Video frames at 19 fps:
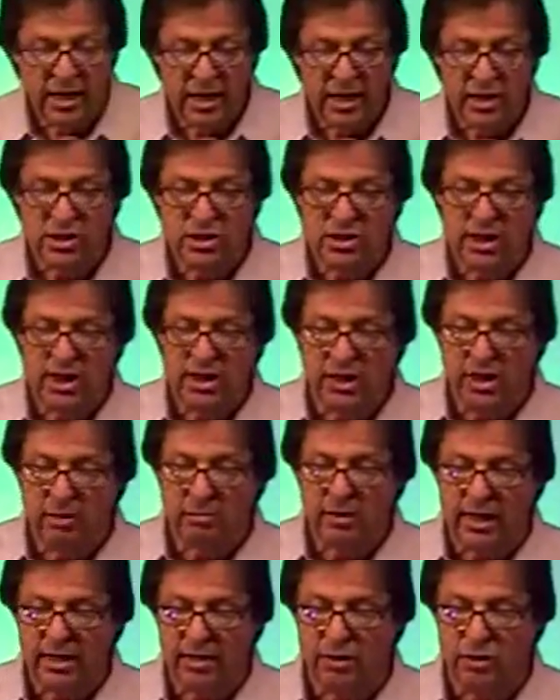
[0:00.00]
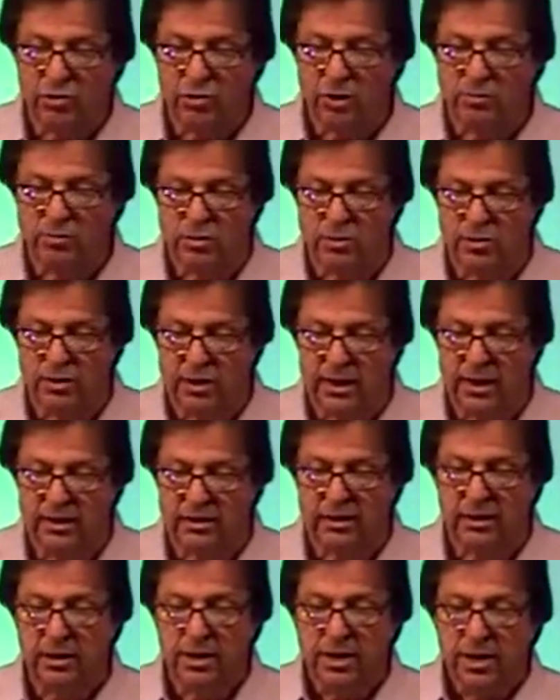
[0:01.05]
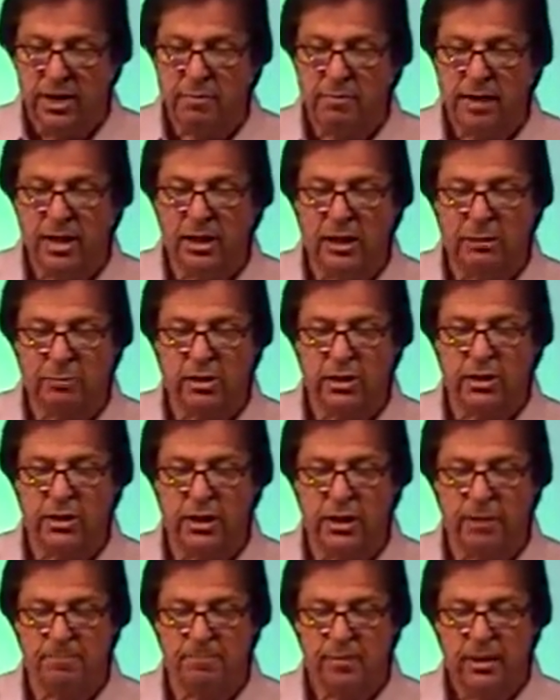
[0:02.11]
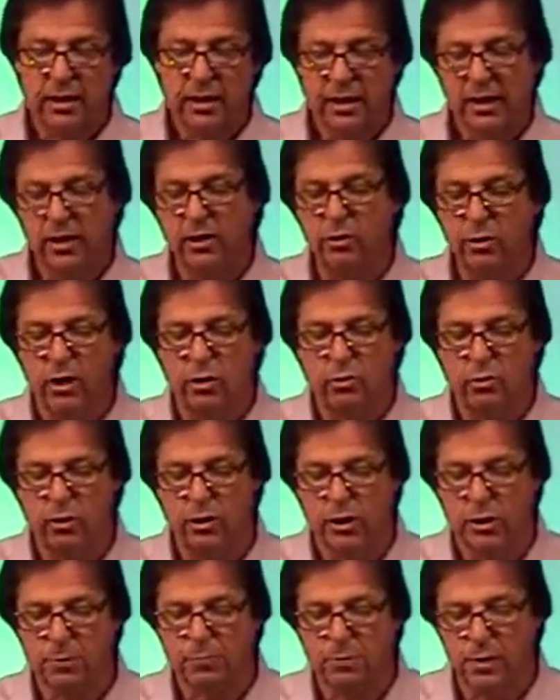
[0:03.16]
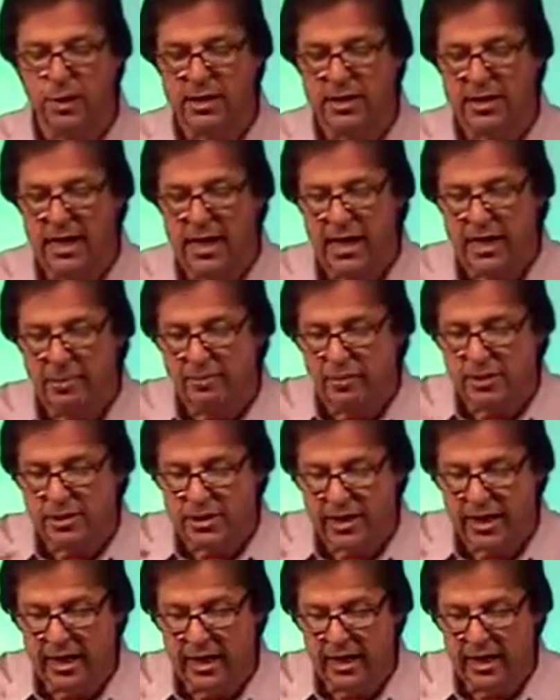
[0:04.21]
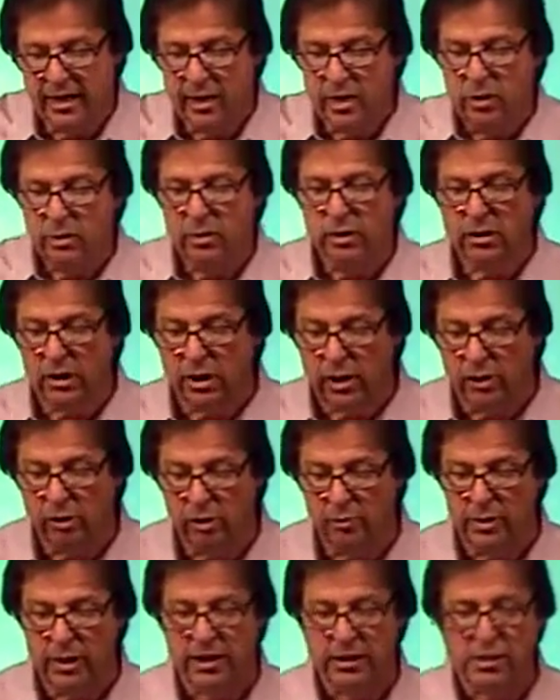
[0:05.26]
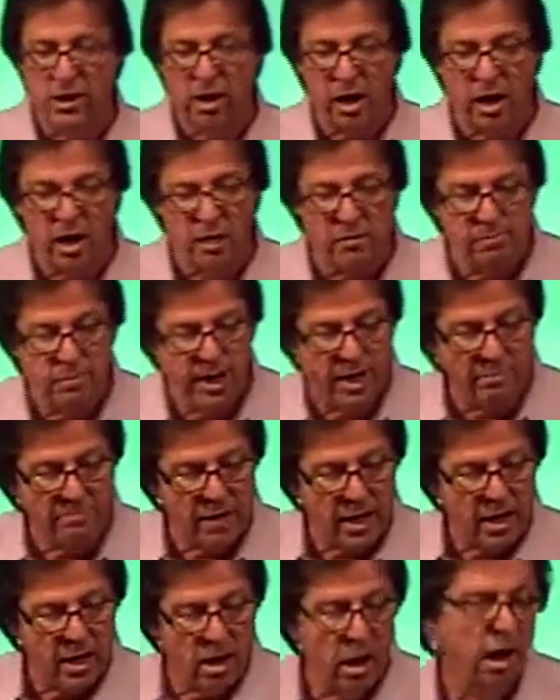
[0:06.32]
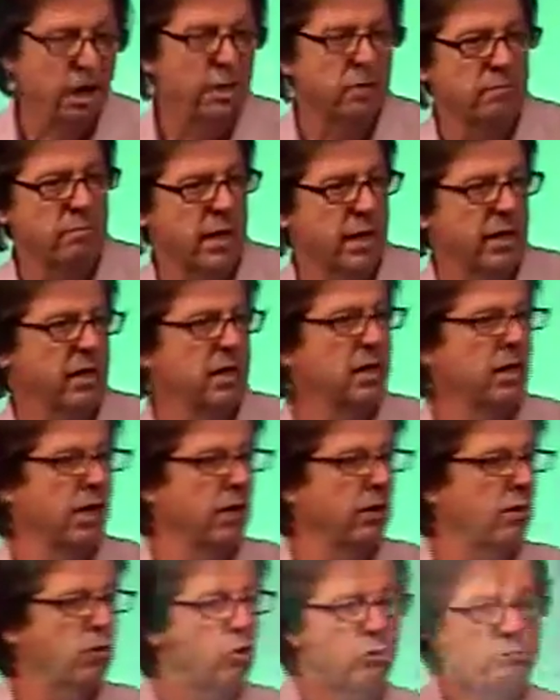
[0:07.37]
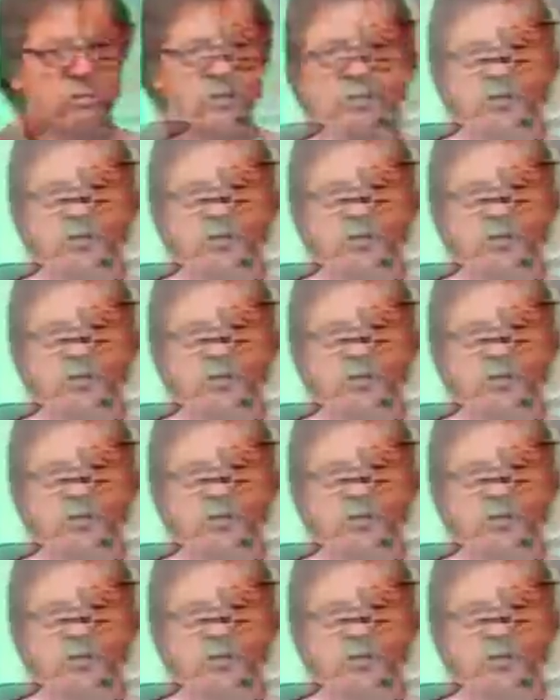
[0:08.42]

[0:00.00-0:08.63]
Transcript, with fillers: He set them down, the scripture says. He made them to sit. The Greek word is prase, prase, which literally means garden bed by garden bed in groups